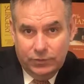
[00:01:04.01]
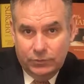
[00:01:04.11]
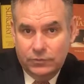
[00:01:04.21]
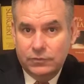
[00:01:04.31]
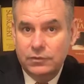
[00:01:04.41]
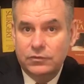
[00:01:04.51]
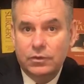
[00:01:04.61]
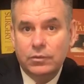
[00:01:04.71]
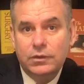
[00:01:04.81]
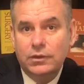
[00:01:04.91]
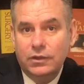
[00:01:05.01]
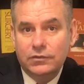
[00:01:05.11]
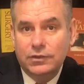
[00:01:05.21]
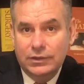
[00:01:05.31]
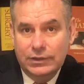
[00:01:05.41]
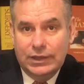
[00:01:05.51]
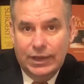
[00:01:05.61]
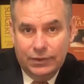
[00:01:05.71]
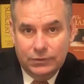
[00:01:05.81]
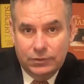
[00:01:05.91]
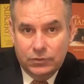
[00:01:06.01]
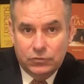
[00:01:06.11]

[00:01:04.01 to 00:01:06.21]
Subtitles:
substance that generally doesn't leak out,